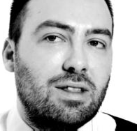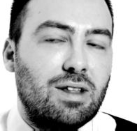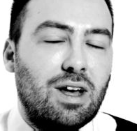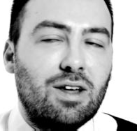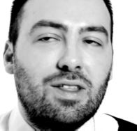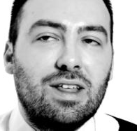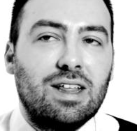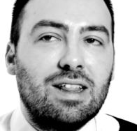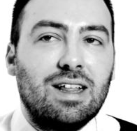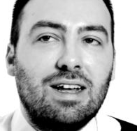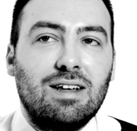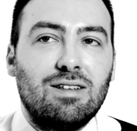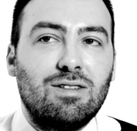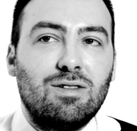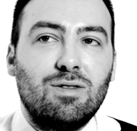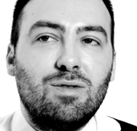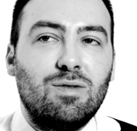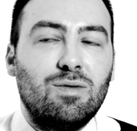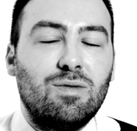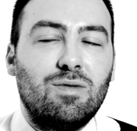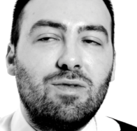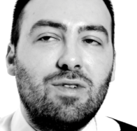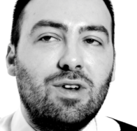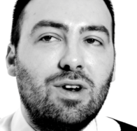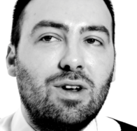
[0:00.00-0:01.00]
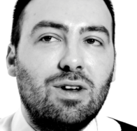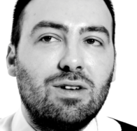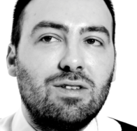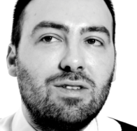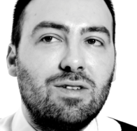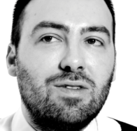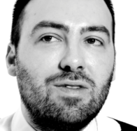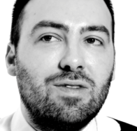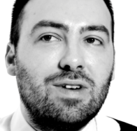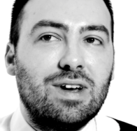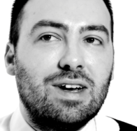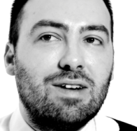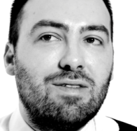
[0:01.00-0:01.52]
I think that's the
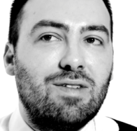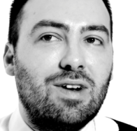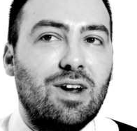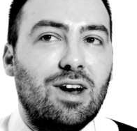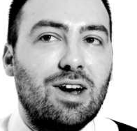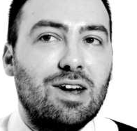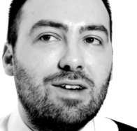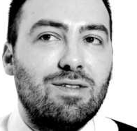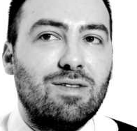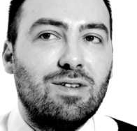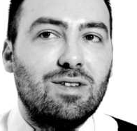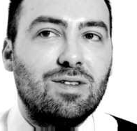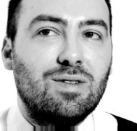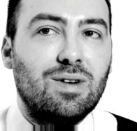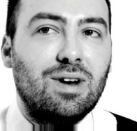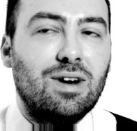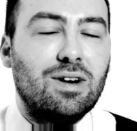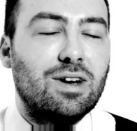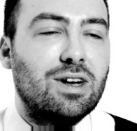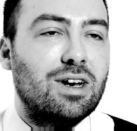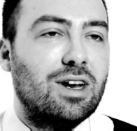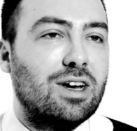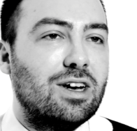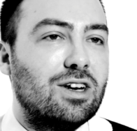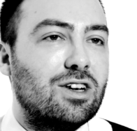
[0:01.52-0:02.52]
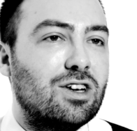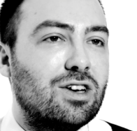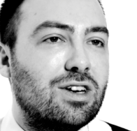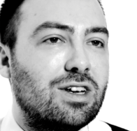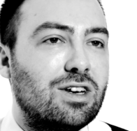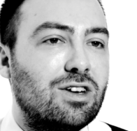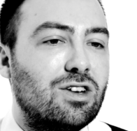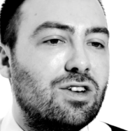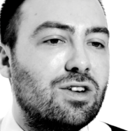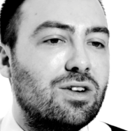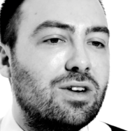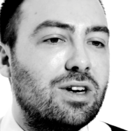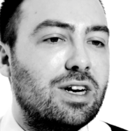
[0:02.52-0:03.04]
philosophy of life as well, you know, you should
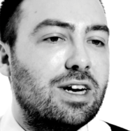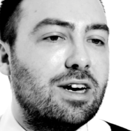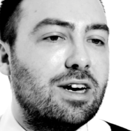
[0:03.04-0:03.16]
enjoy